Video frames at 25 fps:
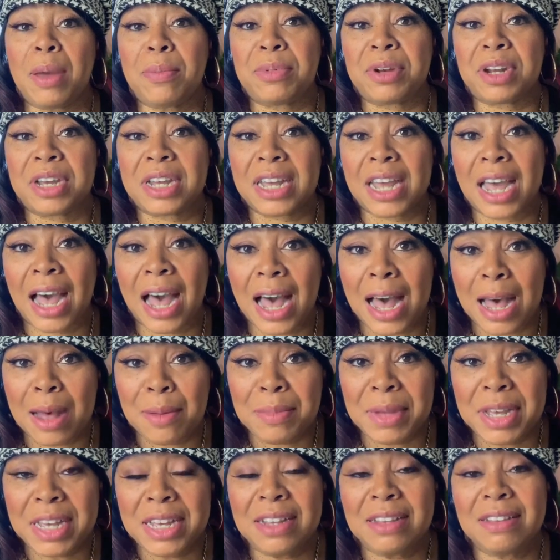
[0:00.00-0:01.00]
to
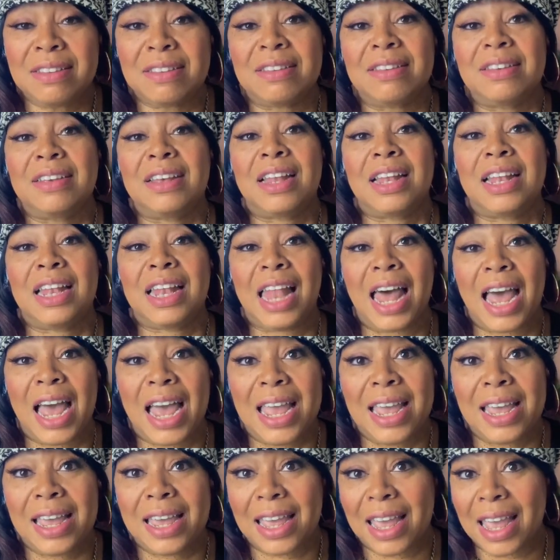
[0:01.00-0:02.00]
comment,
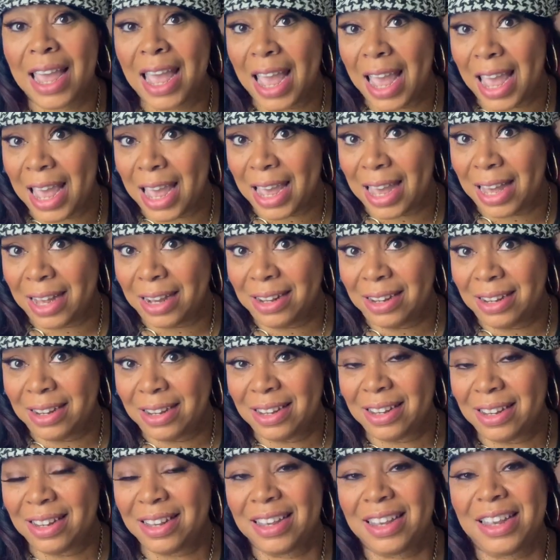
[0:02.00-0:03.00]
like, and
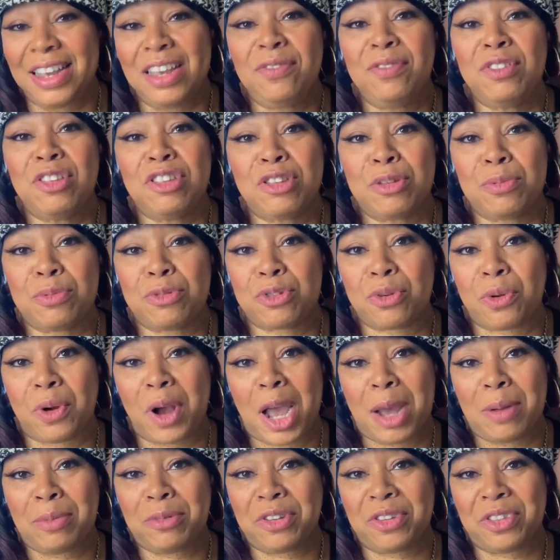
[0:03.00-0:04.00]
even
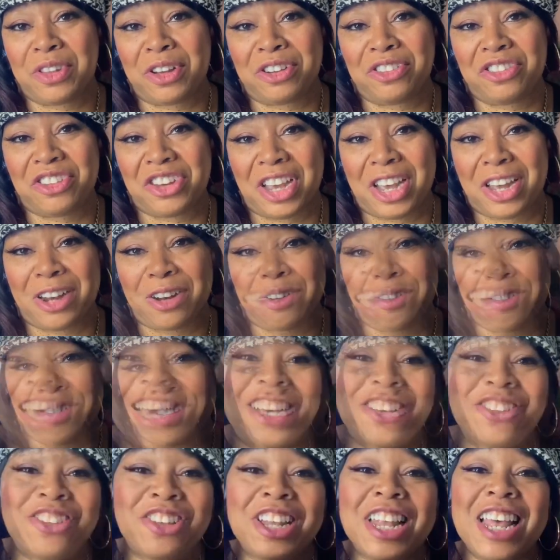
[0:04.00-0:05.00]
subscribe to their
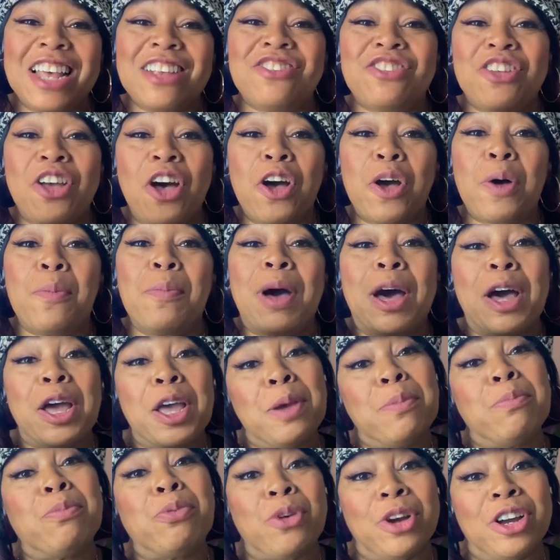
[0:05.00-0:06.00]
channel. So let's talk
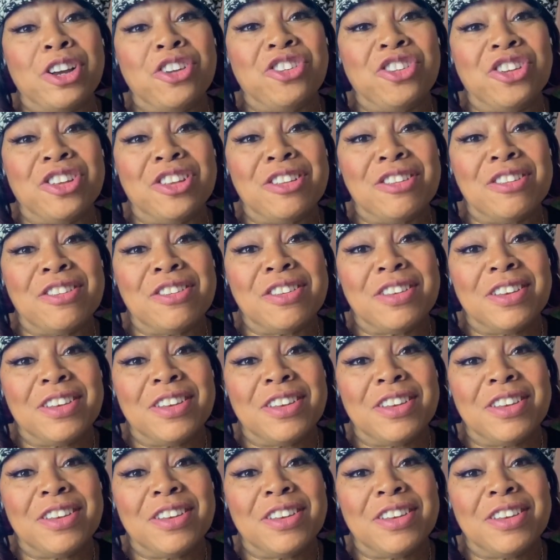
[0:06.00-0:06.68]
about impressions.